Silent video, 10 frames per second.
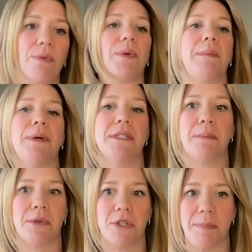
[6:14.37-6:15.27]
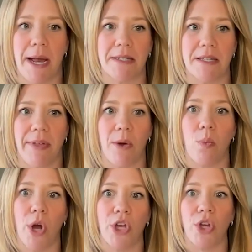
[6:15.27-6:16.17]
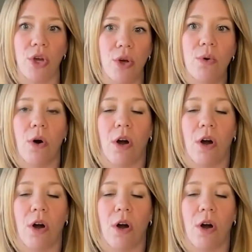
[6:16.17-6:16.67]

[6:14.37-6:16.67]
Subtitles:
it really puts in perspective like what you